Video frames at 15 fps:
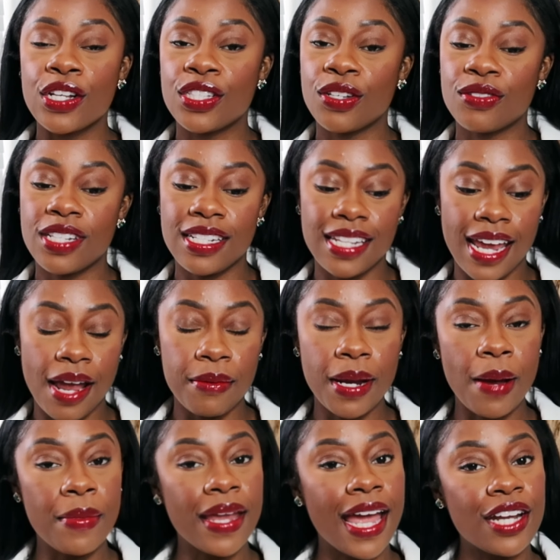So today I'm
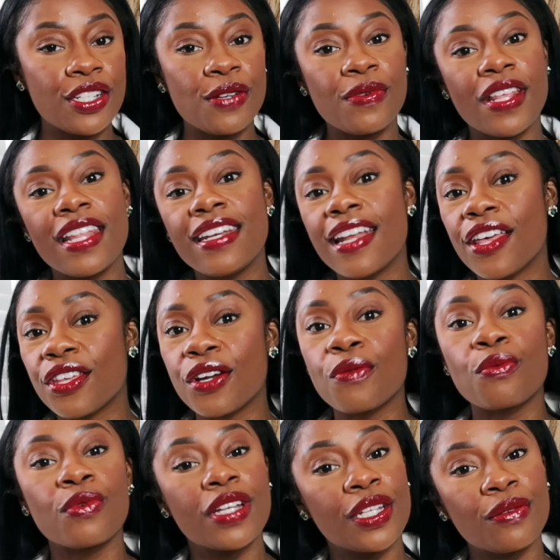coming at you with another
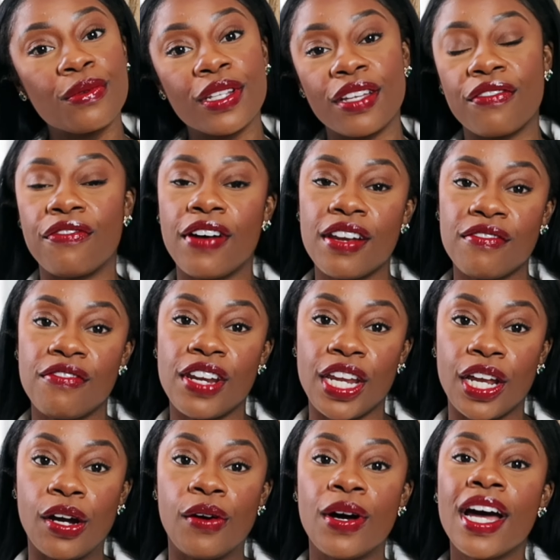really fun
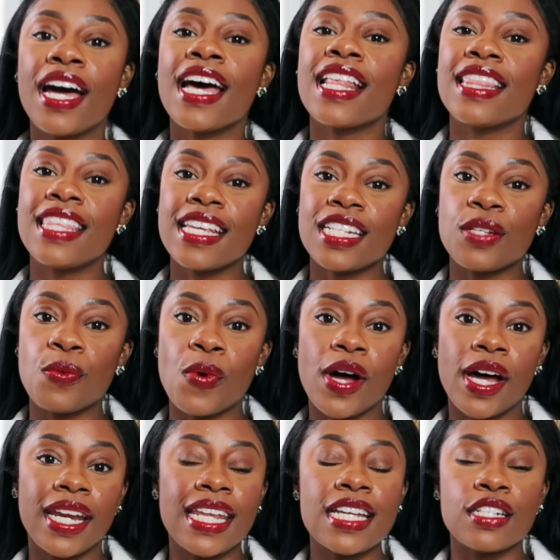video. This
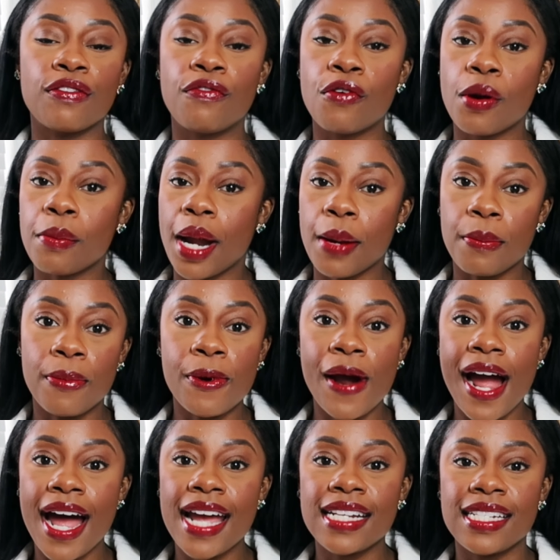one is for my
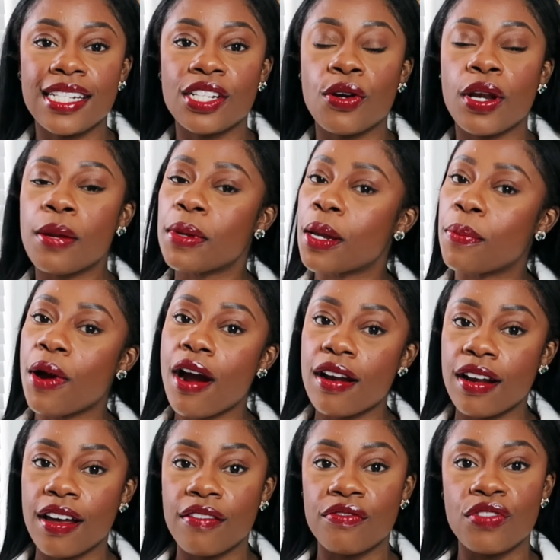brides. It's going to be a
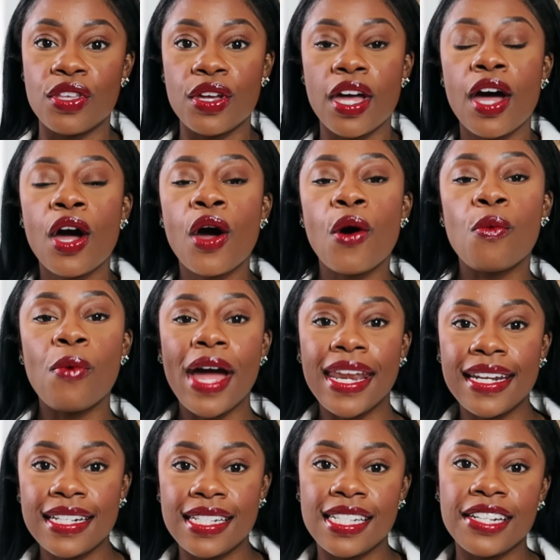part of the
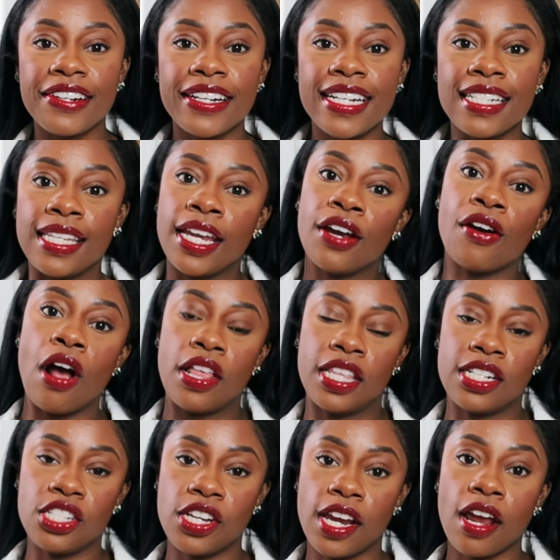wedding series here on
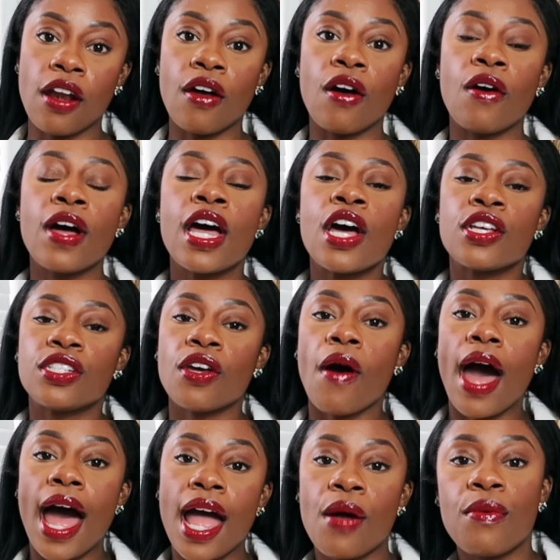the channel. So
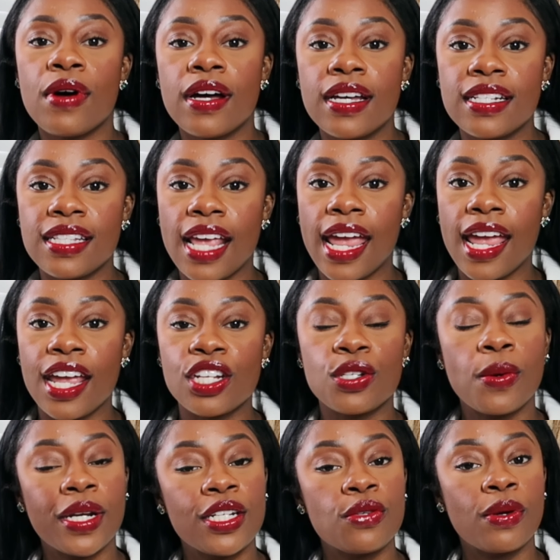I was a
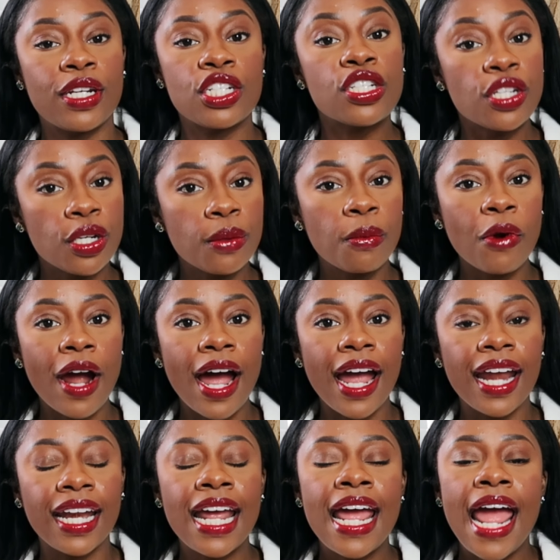2022
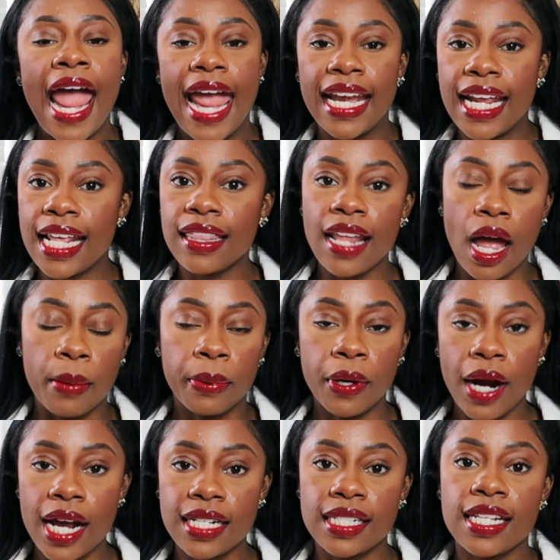bride, and in that
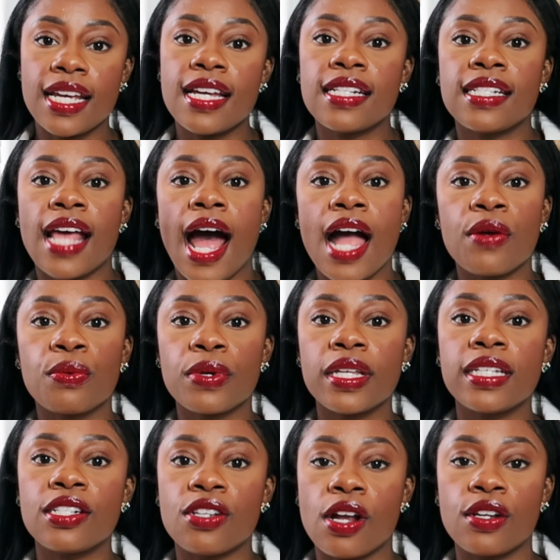process I
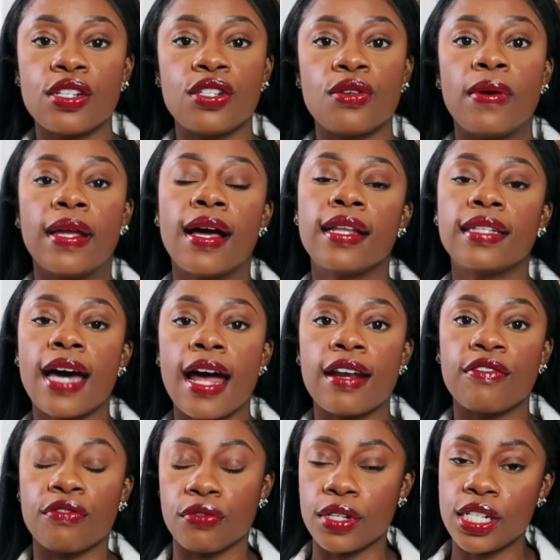really started doing a lot
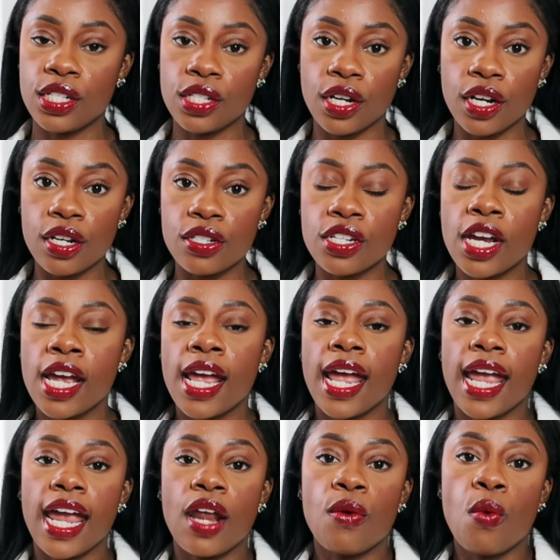of research
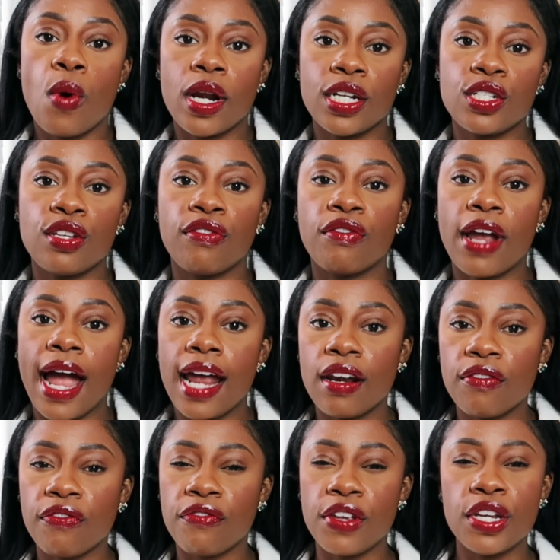and wanted to kind
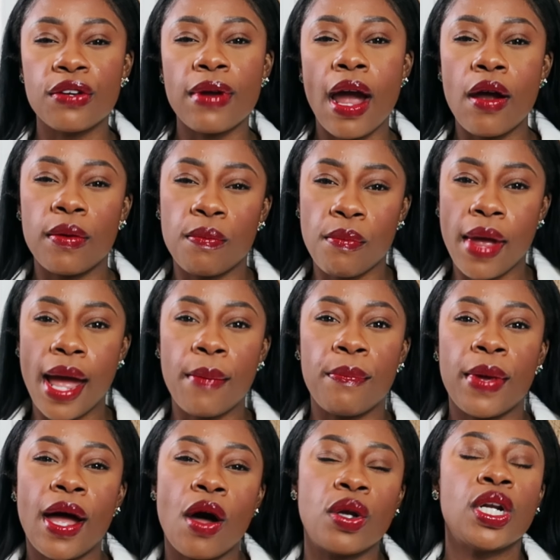of figure out and
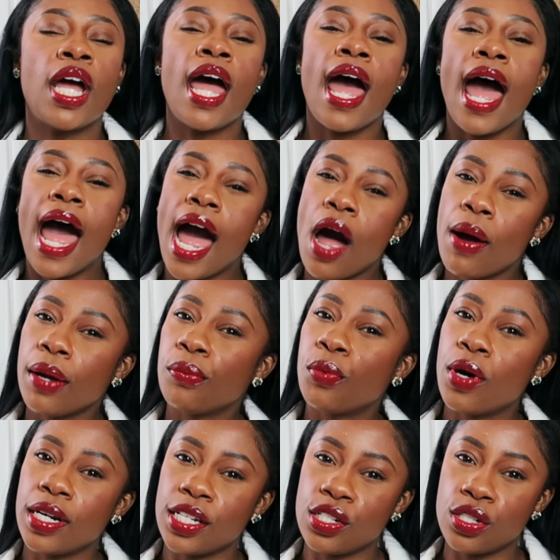map out how I
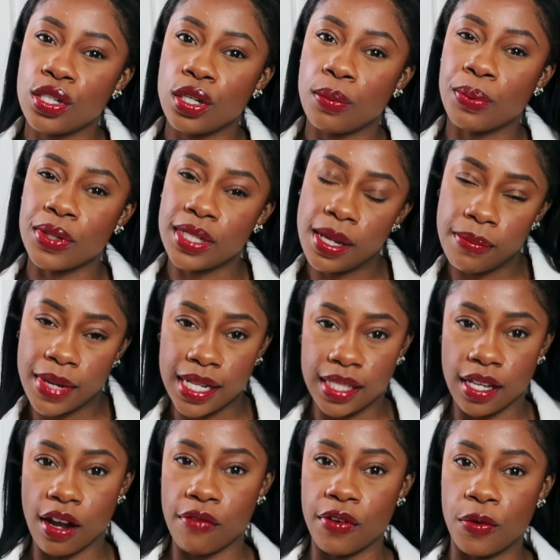wanted to present
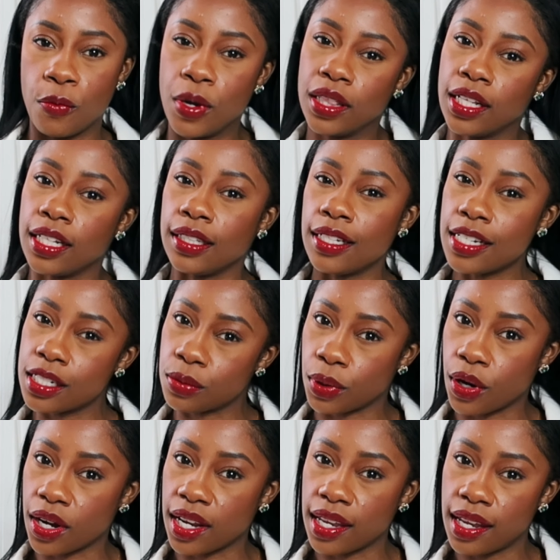myself and what the looks were
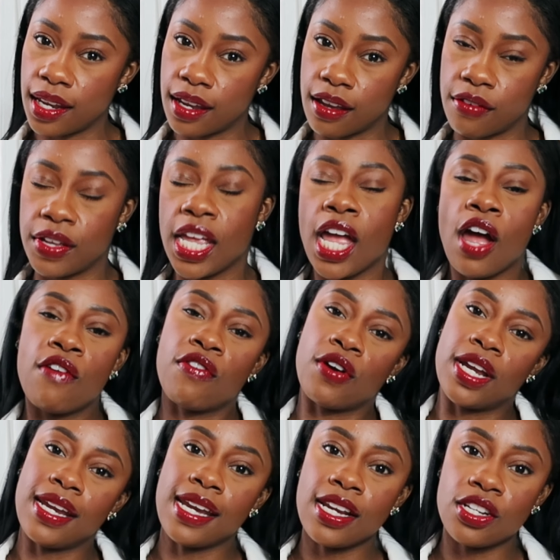going to give
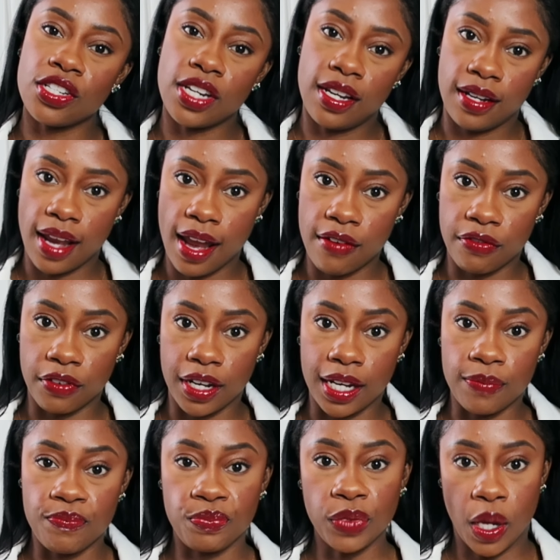for each and
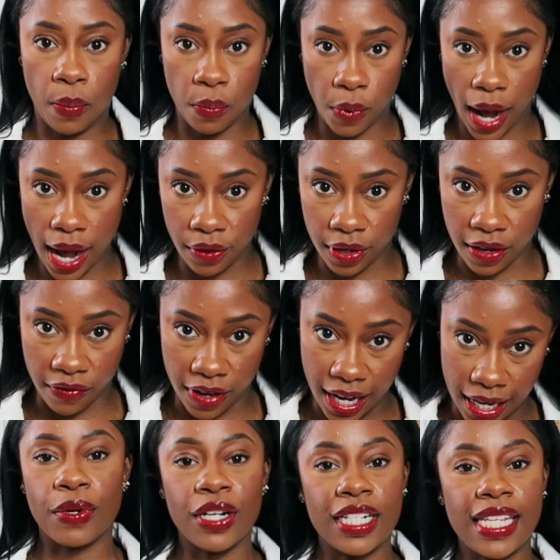every bridal
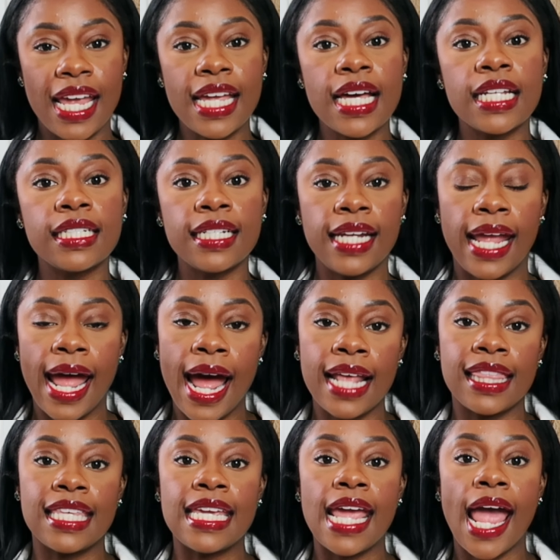event. We're going to take a look
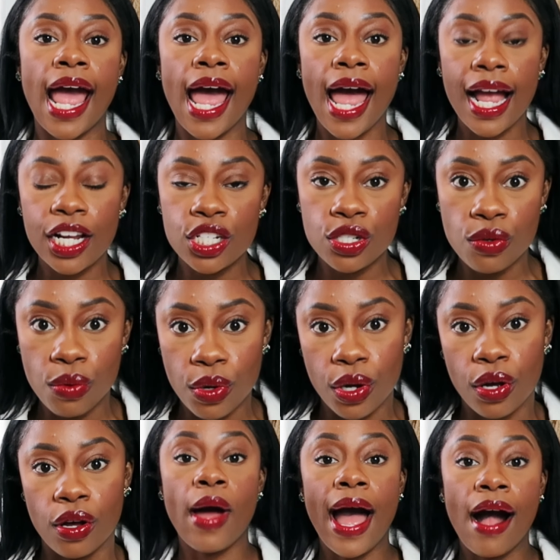at the
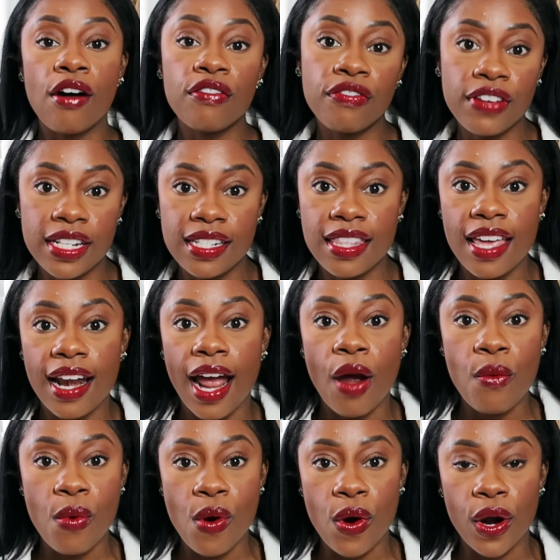actual outfits that
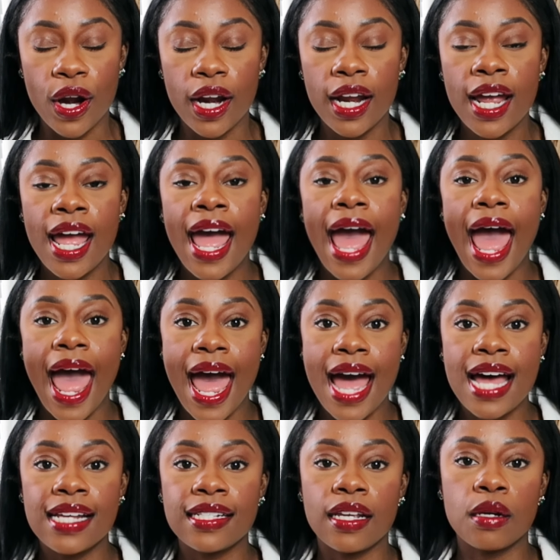I wore
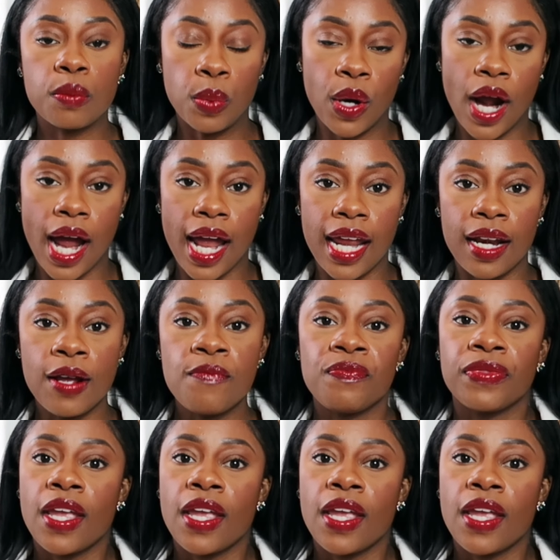as a bride.